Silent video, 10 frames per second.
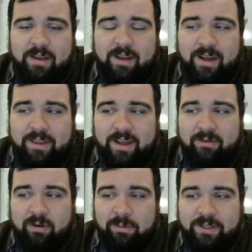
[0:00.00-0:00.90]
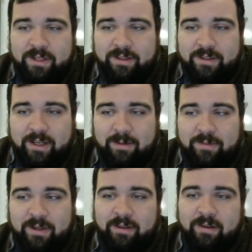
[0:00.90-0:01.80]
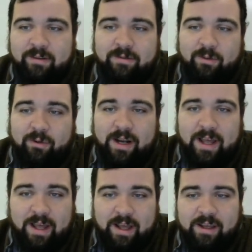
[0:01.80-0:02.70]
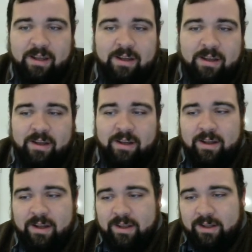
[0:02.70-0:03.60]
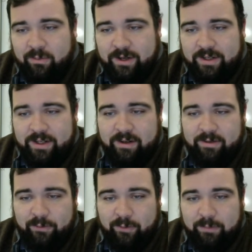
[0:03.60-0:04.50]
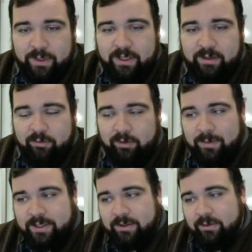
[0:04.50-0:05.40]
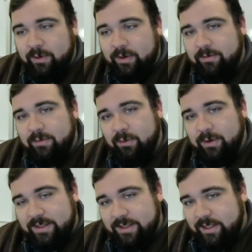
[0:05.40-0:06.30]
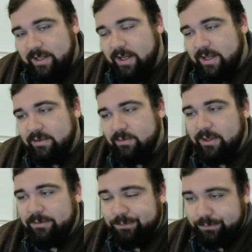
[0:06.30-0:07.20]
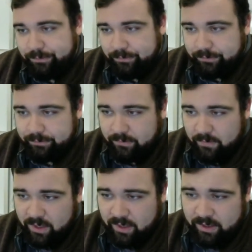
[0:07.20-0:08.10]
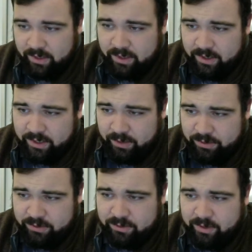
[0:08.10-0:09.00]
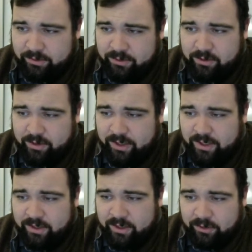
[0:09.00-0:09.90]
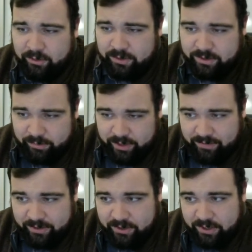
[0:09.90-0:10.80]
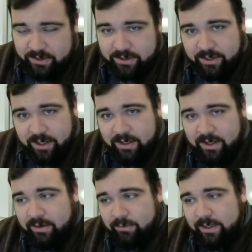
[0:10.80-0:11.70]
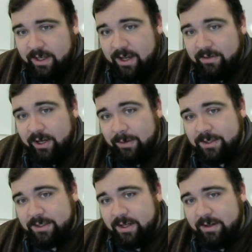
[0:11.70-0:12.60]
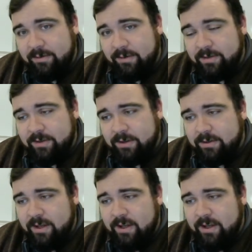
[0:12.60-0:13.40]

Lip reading: and that will represent the same thing for A, and then the one here for B will represent the one for D as well. Now once those triangles are drawn in there, you'll notice that we have an adjacent side and we have an opposite side for each of those.